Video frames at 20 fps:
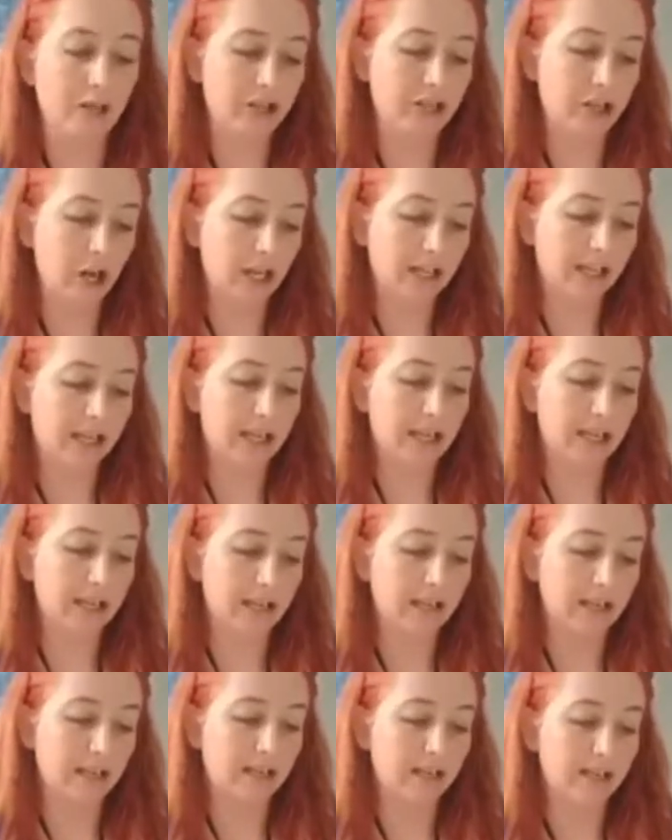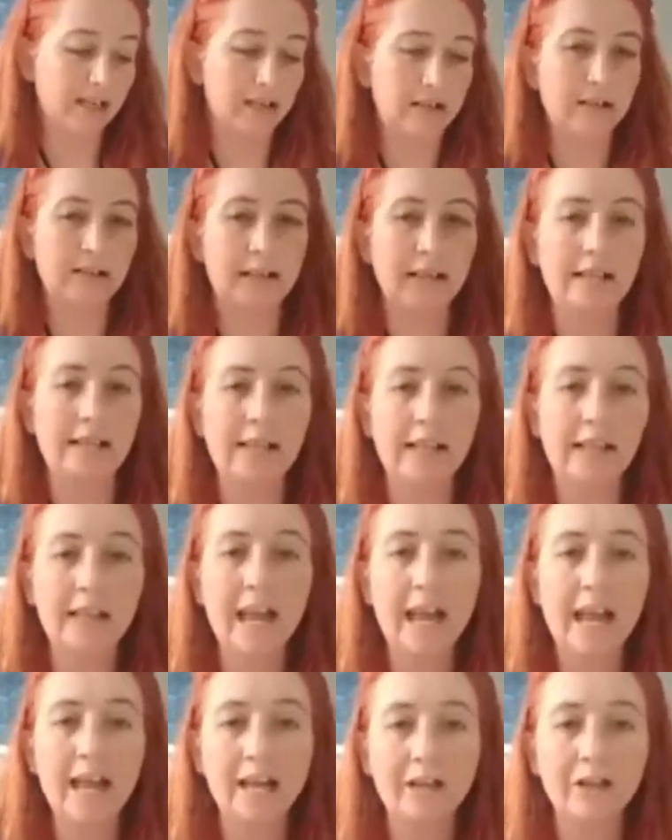just
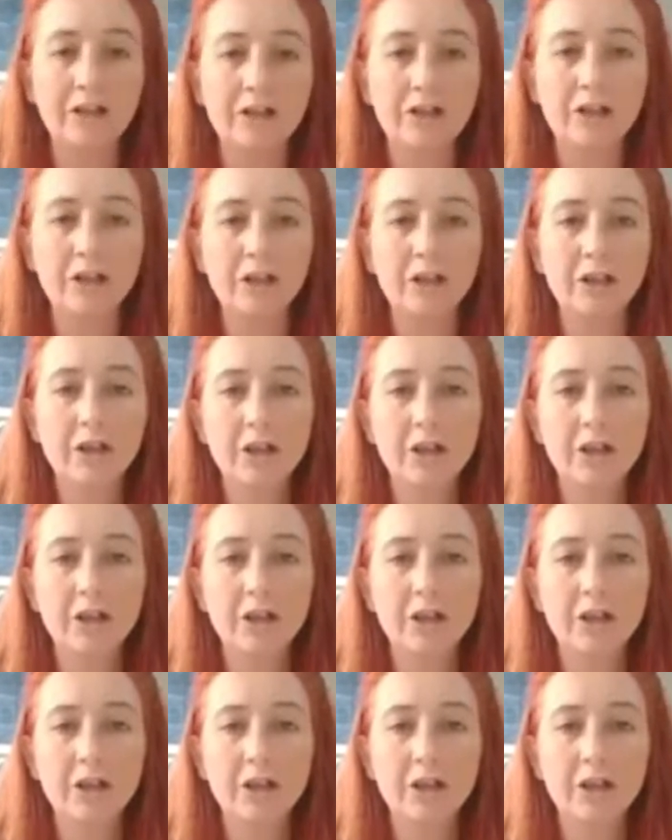disengaged.